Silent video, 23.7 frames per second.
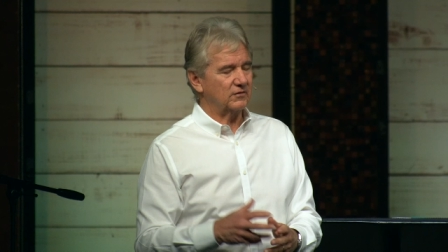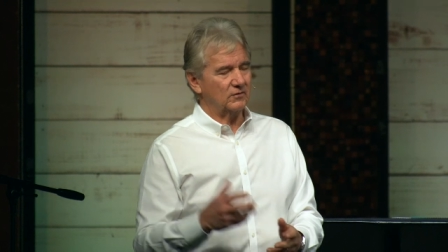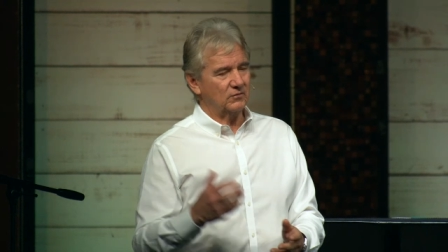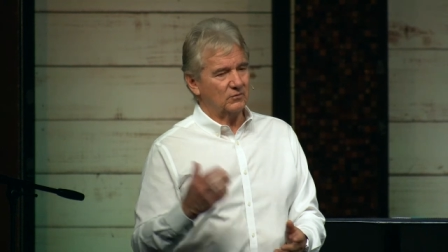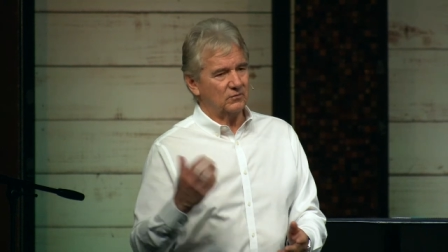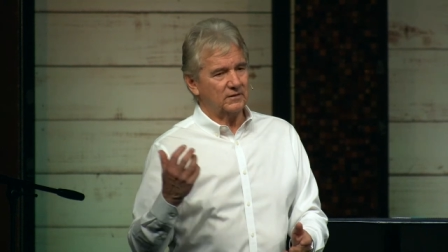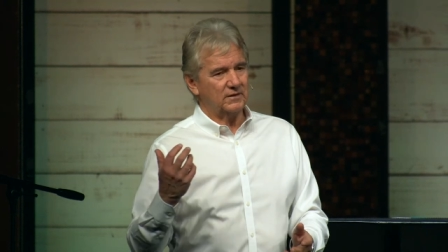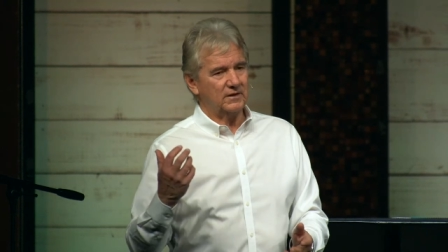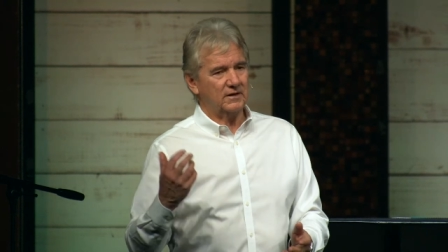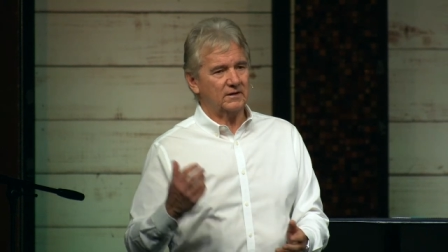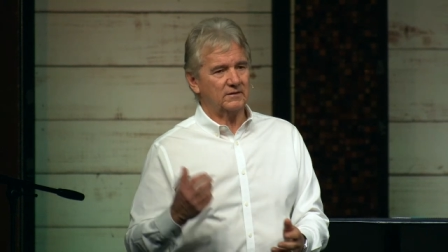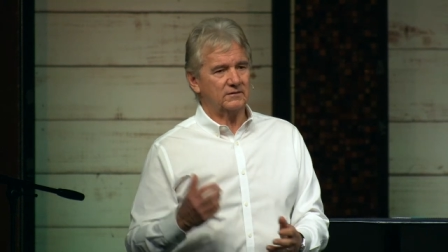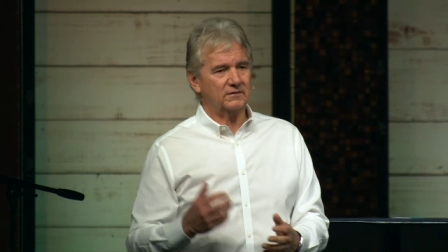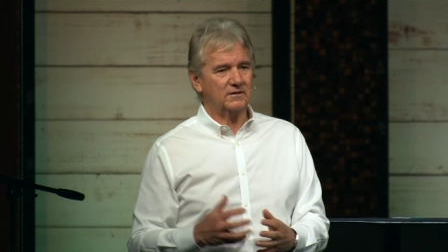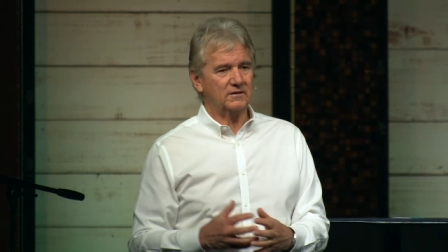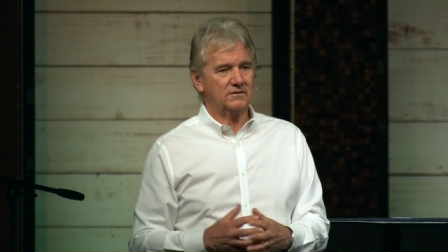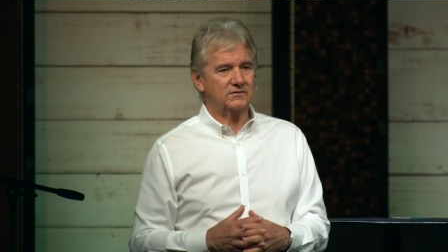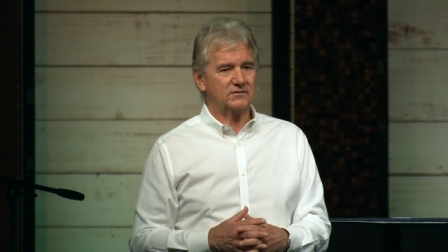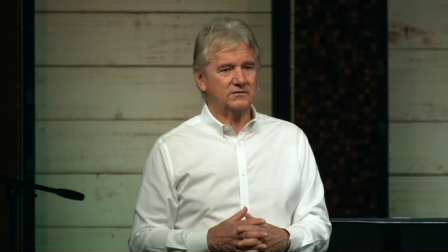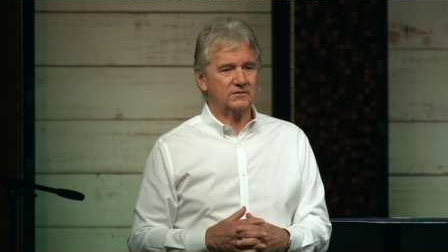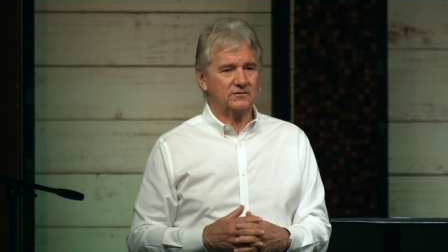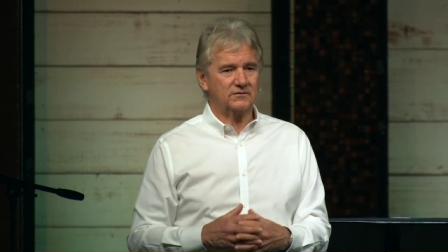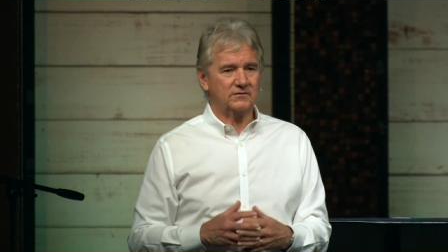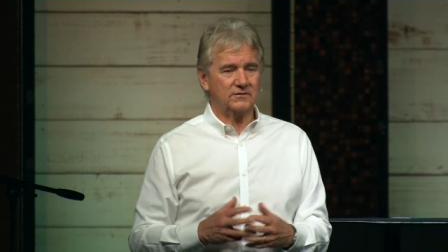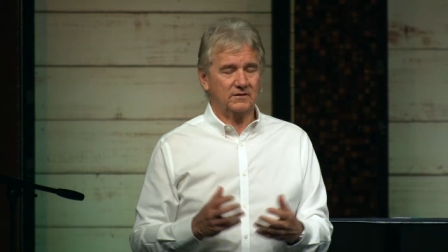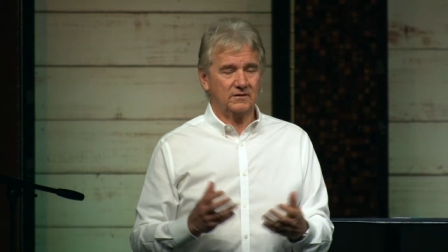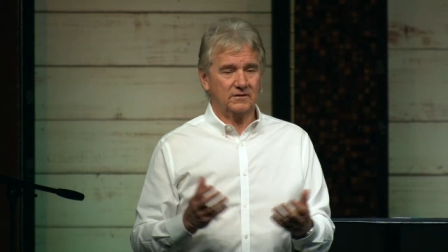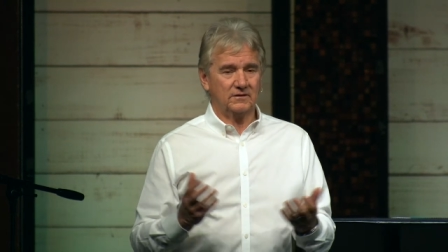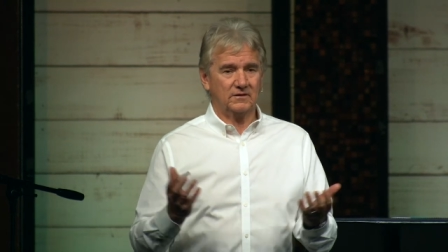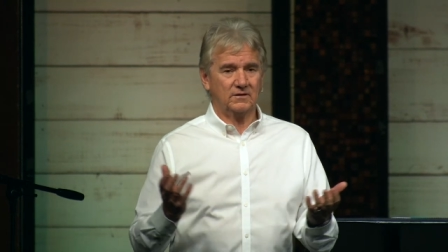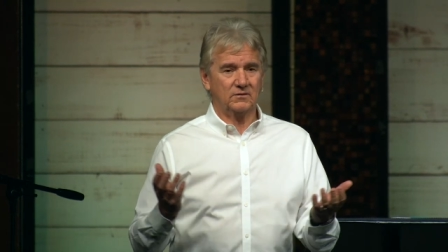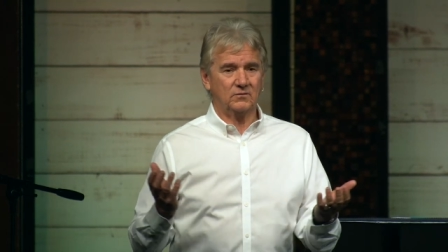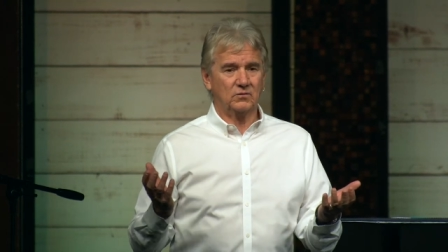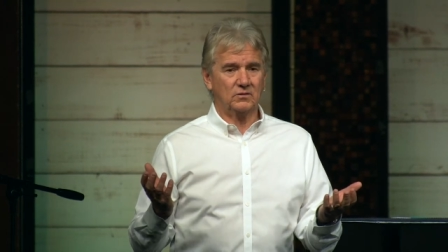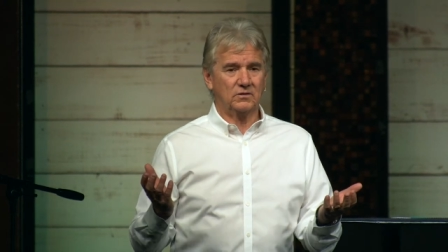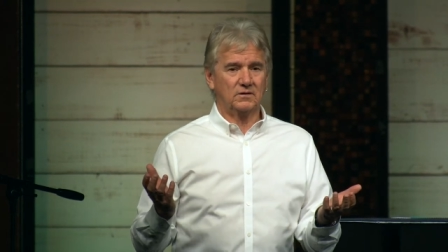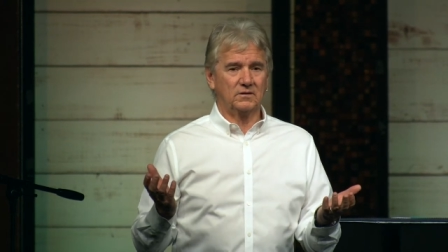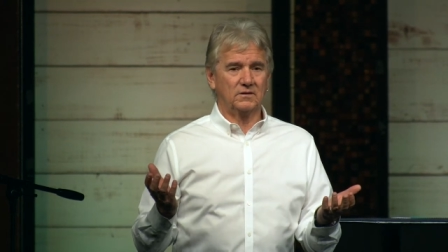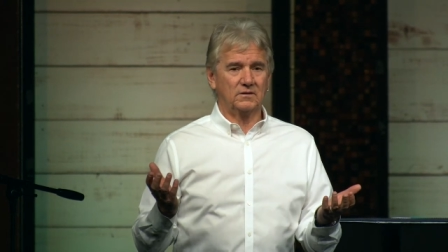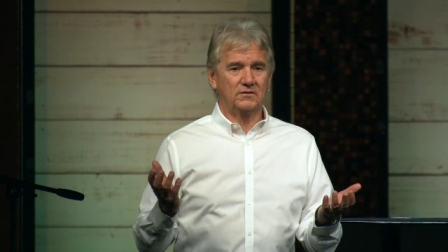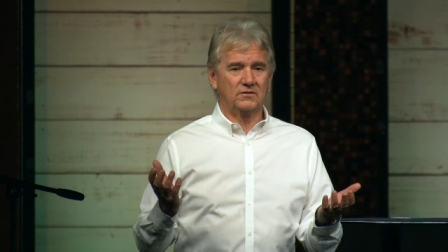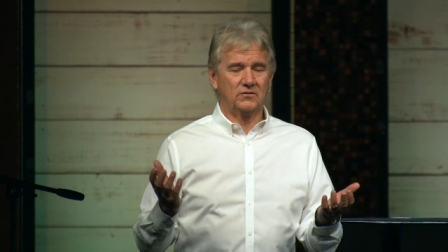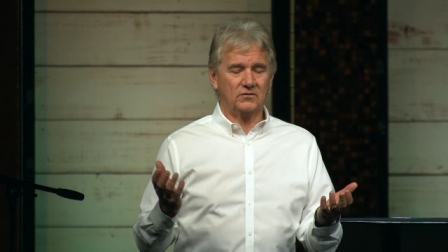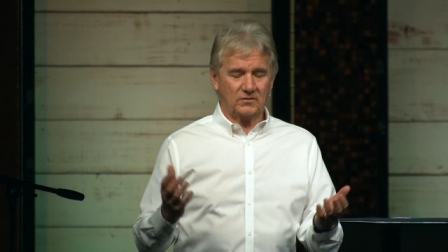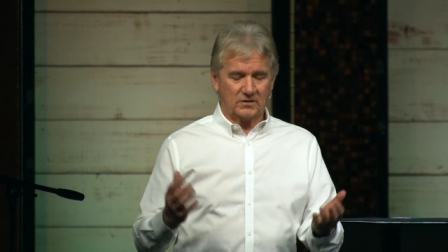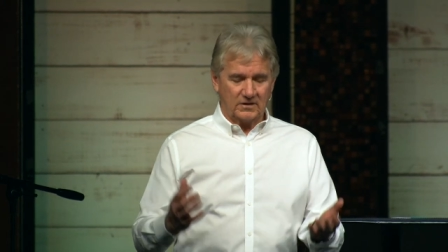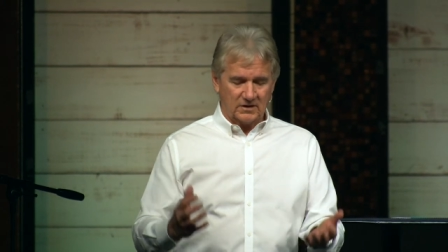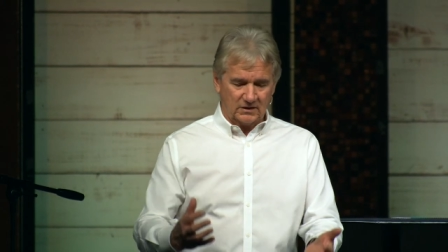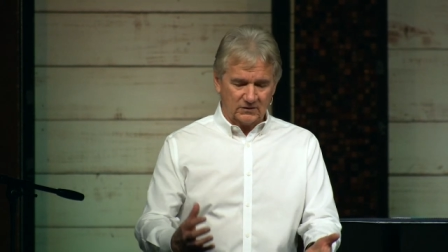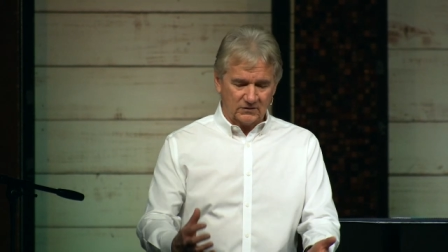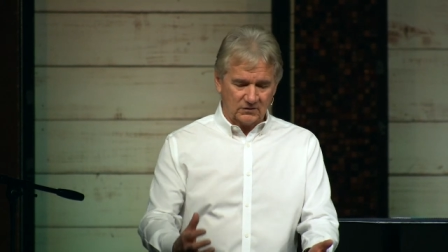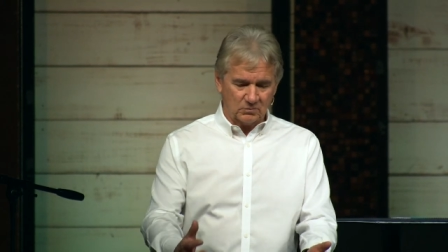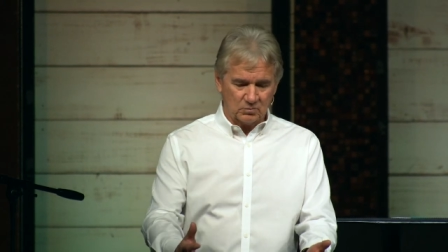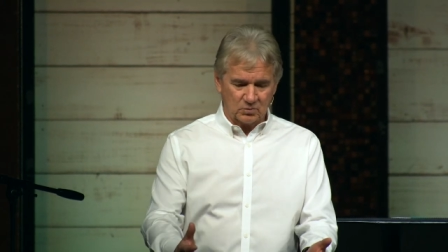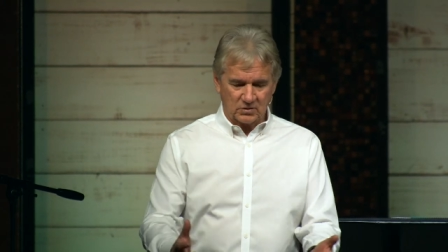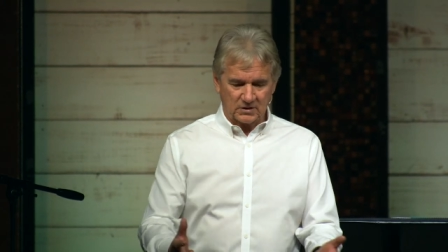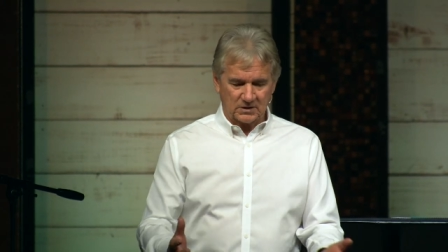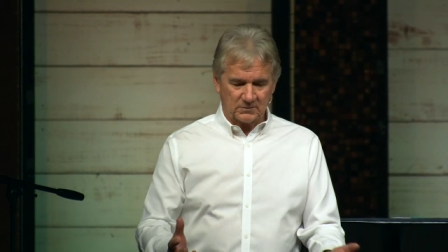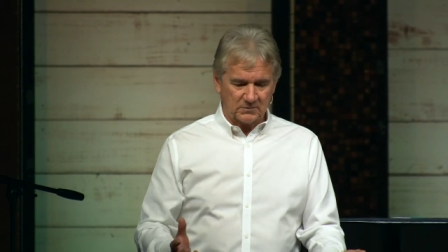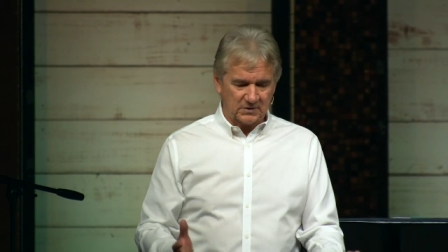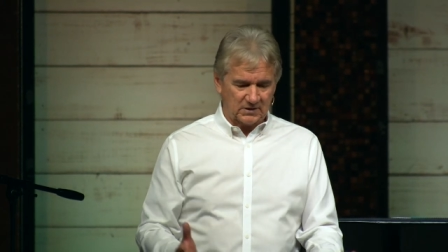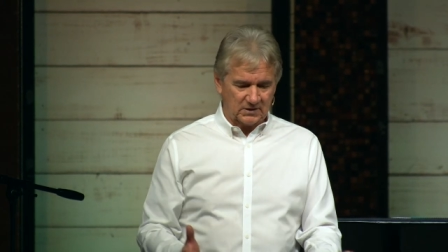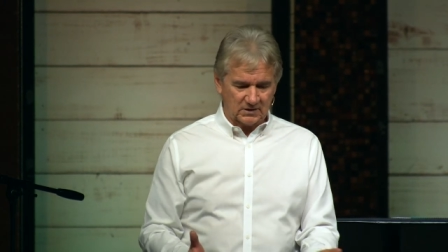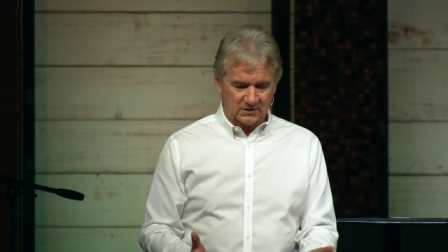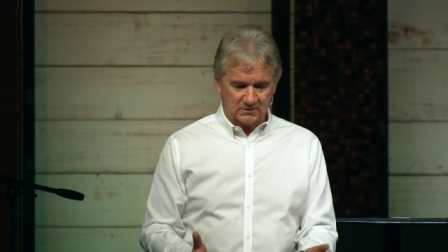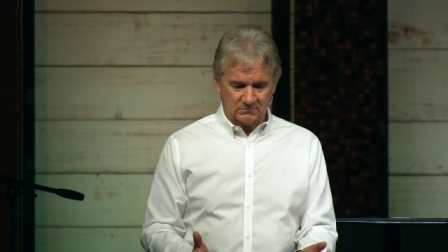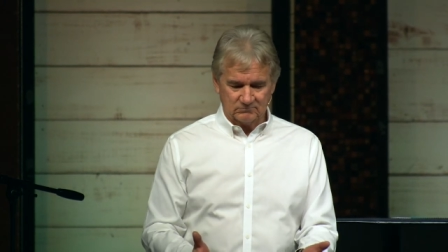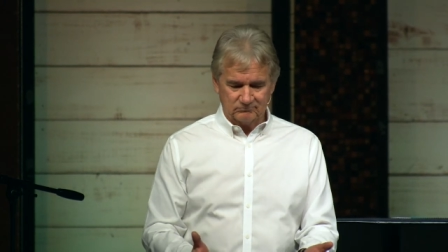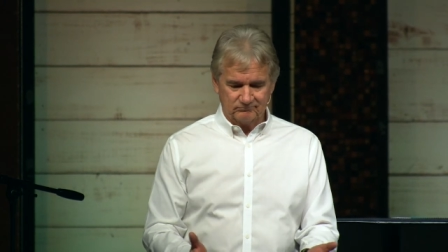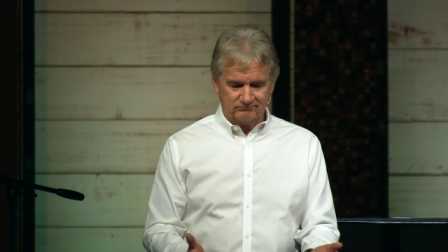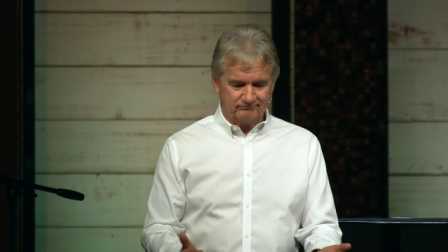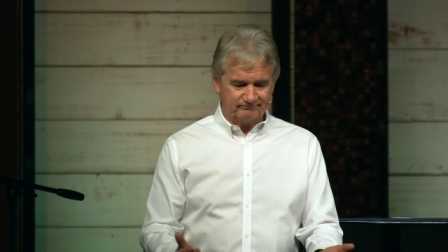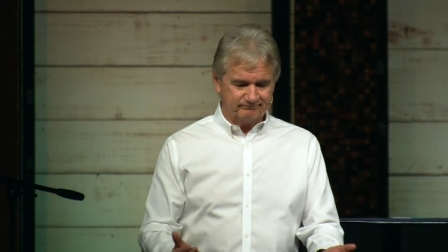So I went out and I said, they, they want, do, can you bring me a